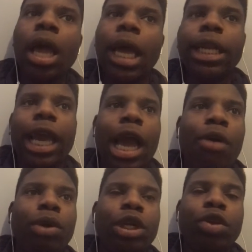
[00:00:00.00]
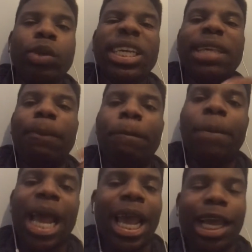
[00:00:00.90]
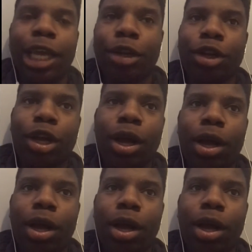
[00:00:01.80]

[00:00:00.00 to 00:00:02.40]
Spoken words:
and then I want to do this banging